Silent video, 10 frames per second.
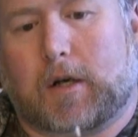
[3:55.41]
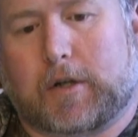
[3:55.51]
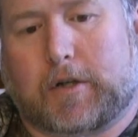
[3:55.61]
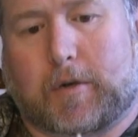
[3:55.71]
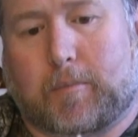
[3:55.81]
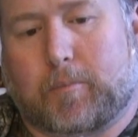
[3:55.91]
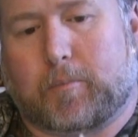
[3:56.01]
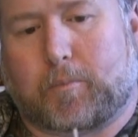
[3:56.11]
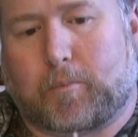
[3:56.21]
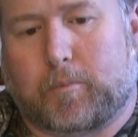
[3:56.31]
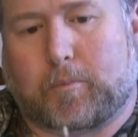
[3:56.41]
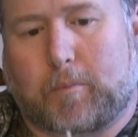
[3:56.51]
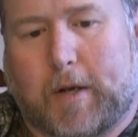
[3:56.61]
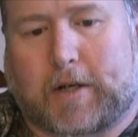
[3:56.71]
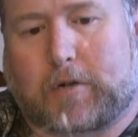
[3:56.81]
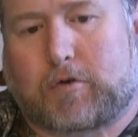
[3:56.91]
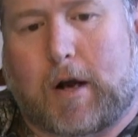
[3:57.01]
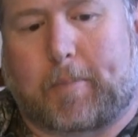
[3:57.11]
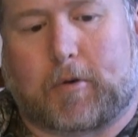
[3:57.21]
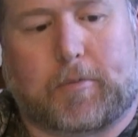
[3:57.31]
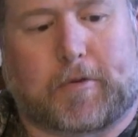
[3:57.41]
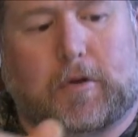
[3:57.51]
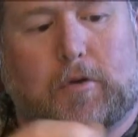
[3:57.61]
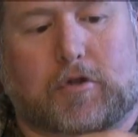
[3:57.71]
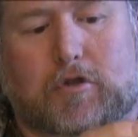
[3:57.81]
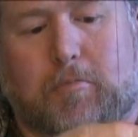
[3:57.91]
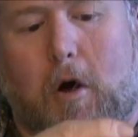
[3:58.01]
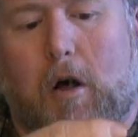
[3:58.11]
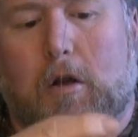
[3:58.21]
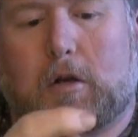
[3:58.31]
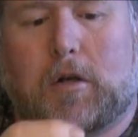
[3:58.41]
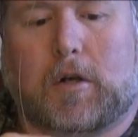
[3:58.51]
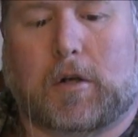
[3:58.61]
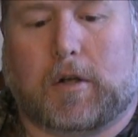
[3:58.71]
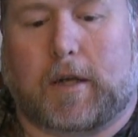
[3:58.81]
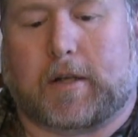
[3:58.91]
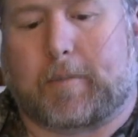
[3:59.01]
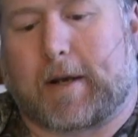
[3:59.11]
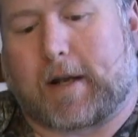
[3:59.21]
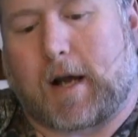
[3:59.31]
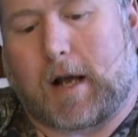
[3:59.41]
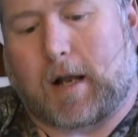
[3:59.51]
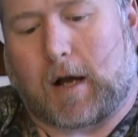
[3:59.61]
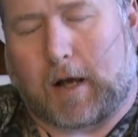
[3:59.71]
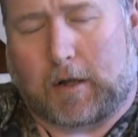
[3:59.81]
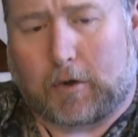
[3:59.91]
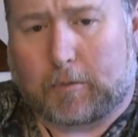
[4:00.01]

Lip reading: You can make your dropper loops a little smaller, and you can make a high-low